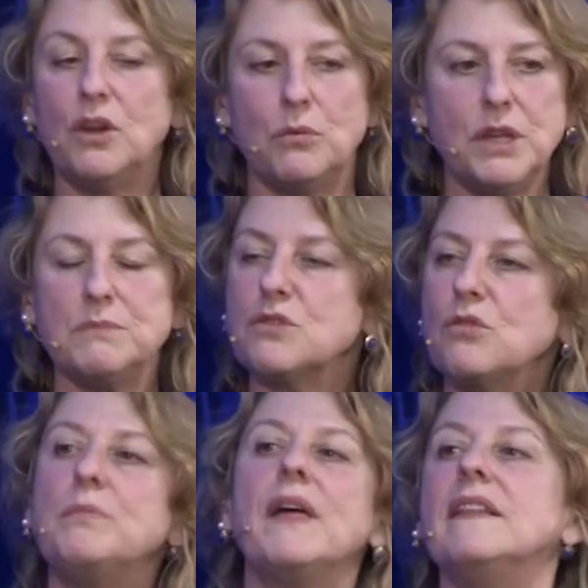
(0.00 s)
We
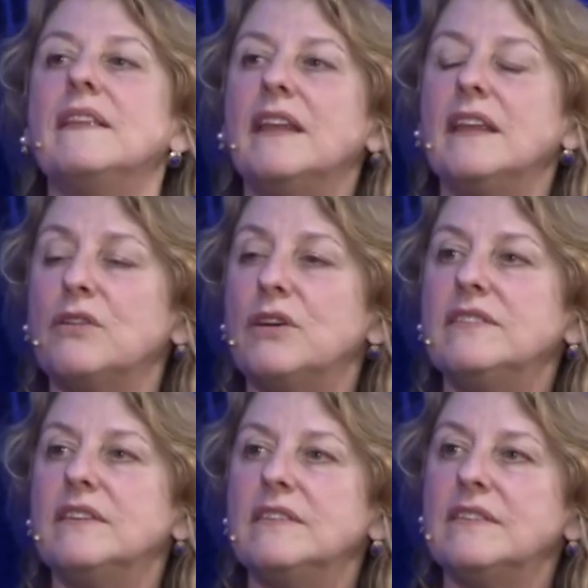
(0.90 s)
absorb that and that
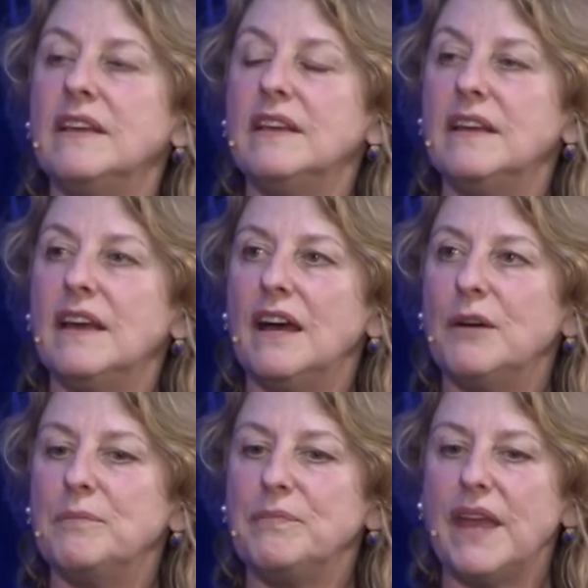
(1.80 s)
increases
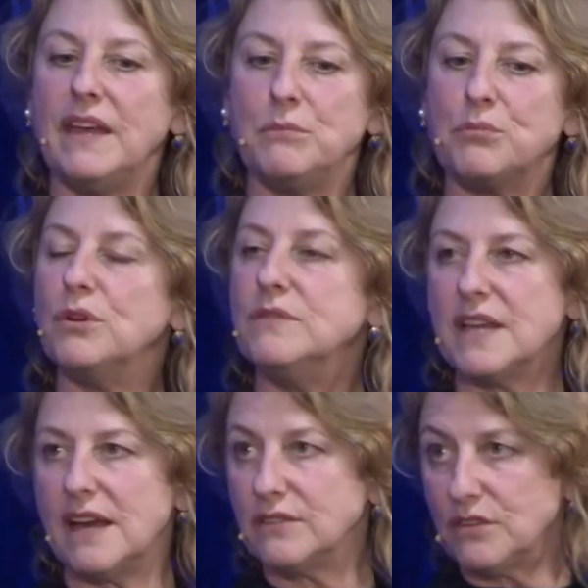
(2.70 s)
um, and improves
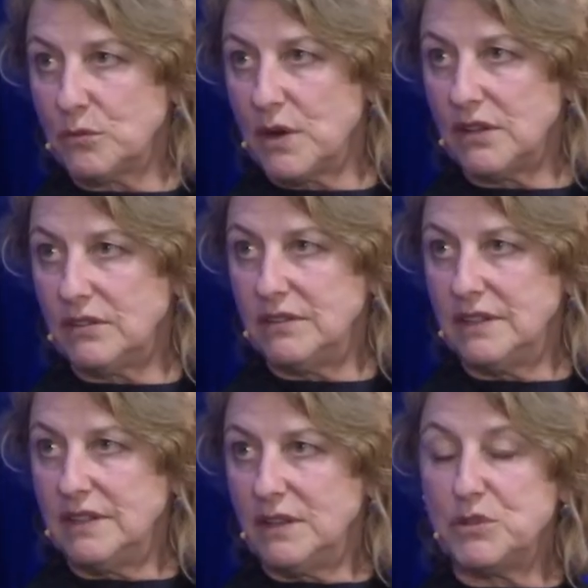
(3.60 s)
ours as well,
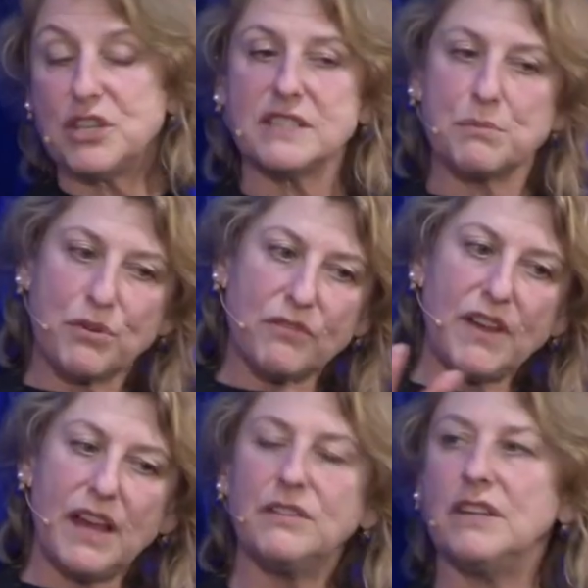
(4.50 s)
which has a
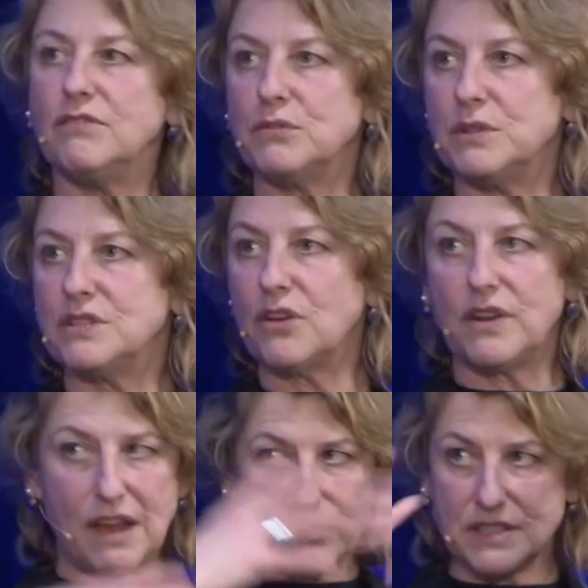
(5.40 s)
profound influence
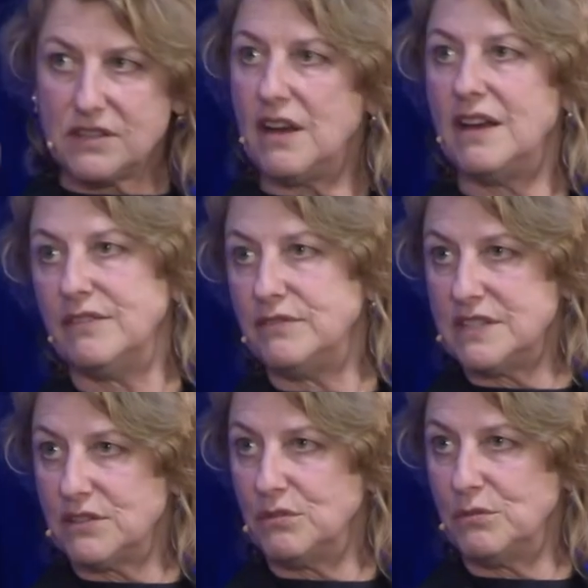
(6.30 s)
on our entire
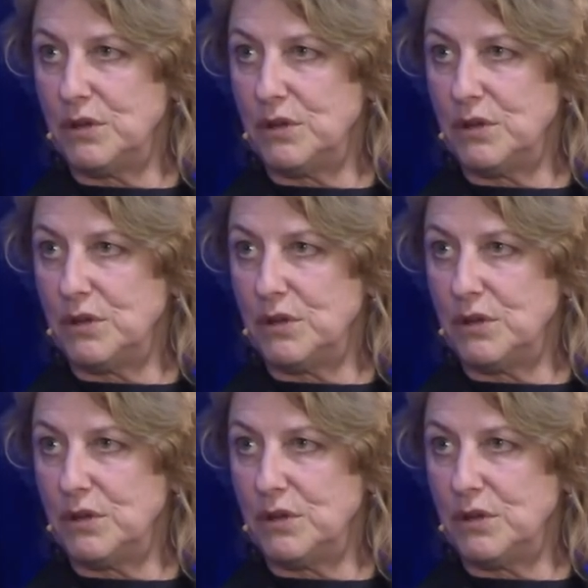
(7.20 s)
physical mm.